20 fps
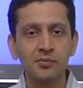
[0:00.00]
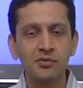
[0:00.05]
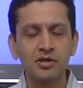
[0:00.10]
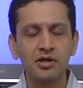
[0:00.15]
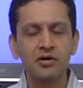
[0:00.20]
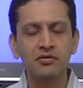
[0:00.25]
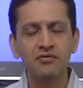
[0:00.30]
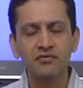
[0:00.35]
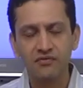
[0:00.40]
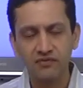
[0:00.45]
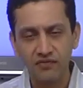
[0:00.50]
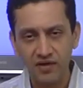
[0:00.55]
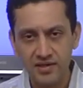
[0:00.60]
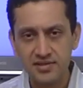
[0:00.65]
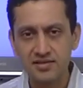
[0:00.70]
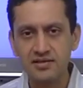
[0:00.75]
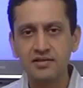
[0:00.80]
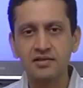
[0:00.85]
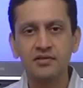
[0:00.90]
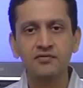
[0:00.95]
coming out
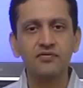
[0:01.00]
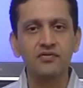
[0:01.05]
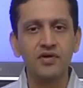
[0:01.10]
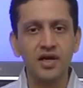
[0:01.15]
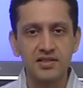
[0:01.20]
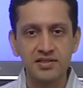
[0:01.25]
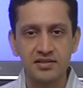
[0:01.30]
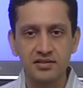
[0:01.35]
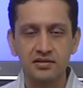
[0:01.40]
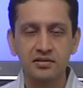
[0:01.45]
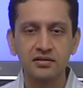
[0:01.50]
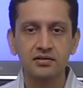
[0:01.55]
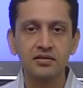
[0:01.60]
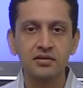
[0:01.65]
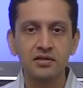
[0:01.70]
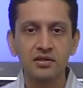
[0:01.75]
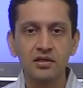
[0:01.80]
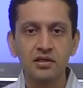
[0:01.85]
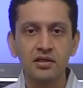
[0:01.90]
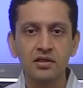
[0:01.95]
faster and faster
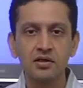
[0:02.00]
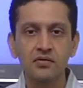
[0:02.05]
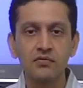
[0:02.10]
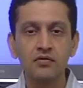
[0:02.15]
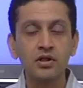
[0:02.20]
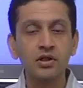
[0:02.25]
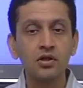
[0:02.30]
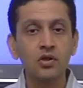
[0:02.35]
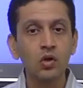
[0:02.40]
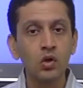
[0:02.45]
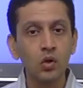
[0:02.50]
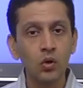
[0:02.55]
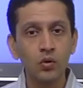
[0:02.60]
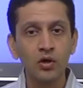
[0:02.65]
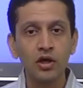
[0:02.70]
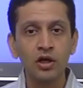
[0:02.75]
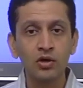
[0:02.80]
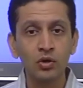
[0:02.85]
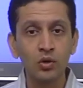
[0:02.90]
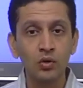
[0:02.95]
with
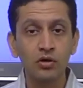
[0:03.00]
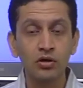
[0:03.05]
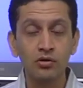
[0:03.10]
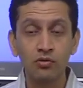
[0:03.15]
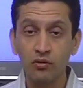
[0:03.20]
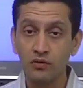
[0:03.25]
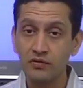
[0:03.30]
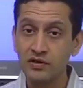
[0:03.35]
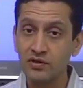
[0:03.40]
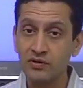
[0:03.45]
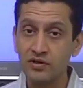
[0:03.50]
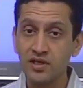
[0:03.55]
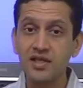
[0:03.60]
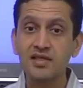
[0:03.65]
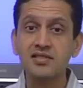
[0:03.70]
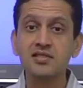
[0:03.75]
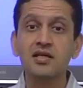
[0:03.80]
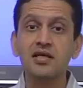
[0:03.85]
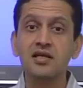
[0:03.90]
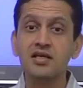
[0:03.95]
lower and lower what you know
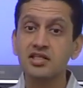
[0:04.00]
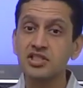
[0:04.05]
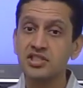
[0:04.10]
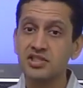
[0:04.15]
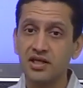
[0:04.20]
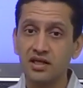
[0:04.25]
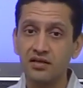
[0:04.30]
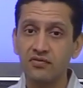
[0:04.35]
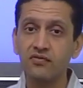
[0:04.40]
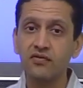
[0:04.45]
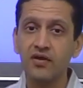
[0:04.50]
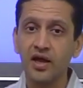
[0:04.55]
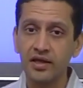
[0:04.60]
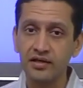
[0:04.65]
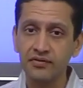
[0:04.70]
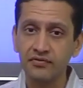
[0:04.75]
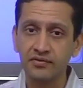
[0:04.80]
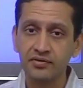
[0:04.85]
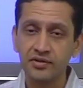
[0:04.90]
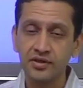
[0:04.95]
as shelf
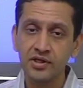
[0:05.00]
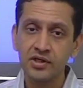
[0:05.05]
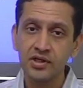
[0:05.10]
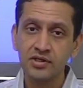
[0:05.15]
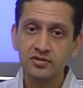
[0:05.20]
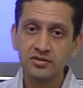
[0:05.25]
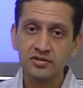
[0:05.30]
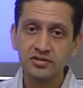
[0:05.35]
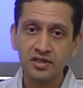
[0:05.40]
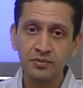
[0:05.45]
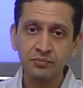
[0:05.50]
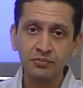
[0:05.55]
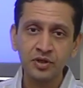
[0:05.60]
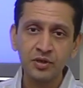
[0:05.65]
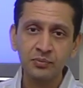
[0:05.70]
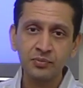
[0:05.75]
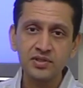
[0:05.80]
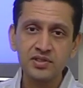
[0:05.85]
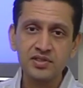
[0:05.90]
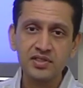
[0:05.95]
life. So, some
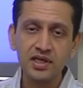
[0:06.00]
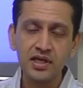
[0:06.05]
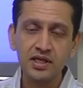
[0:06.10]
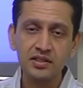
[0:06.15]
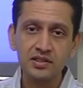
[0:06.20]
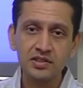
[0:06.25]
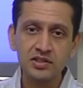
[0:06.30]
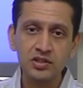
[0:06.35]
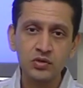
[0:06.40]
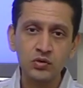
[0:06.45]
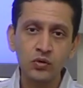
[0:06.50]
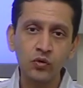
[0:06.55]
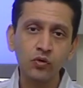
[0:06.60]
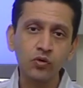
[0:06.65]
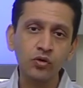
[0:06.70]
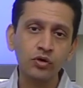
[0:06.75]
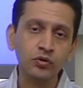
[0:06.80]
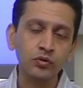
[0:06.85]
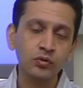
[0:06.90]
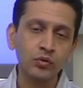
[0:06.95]
people say this is
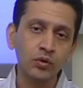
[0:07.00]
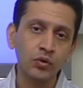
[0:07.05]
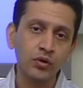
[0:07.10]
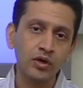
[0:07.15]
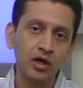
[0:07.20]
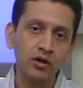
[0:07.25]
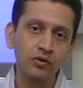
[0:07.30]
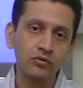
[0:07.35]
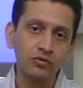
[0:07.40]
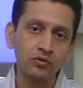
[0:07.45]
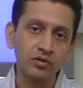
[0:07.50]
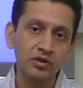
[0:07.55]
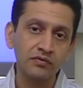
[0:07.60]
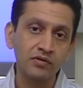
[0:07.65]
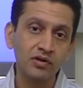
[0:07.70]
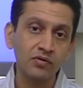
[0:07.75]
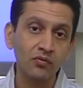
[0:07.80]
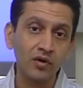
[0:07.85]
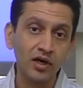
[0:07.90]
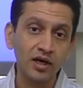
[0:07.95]
going to go down to
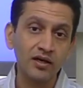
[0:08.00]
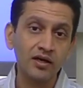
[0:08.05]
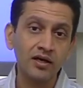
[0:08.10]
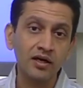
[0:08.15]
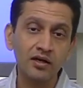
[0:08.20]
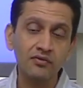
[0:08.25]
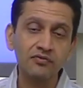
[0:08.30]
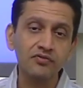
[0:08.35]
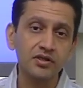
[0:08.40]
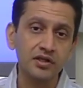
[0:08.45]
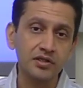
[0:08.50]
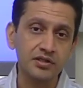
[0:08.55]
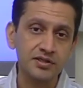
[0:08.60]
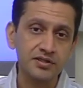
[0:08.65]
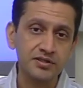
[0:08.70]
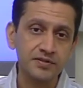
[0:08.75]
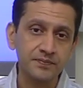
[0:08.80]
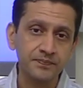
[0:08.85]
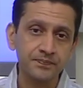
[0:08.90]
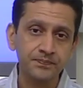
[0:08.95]
even 1.5
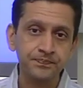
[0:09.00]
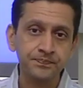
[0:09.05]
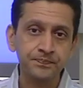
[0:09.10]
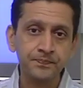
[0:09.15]
years.